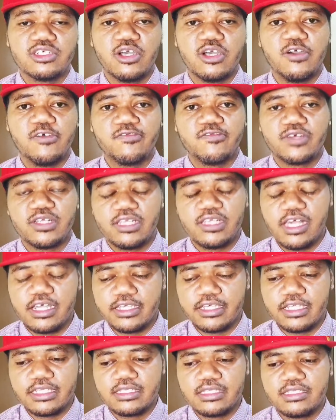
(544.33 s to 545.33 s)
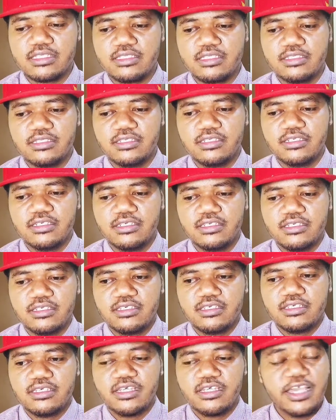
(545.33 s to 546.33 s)
of clients.
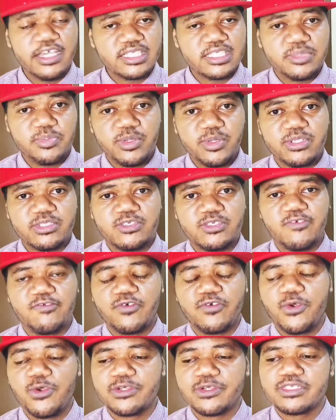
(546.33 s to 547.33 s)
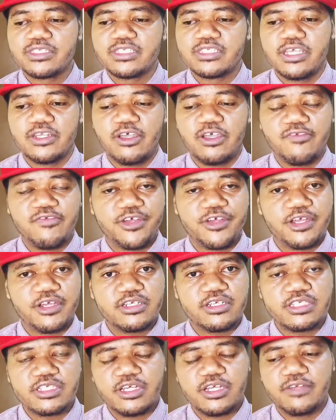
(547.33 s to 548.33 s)
Experts, of course, can offer
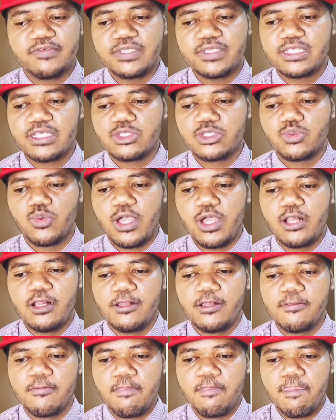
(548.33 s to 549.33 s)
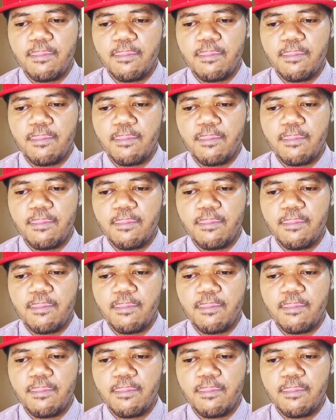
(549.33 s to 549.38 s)
their service as well.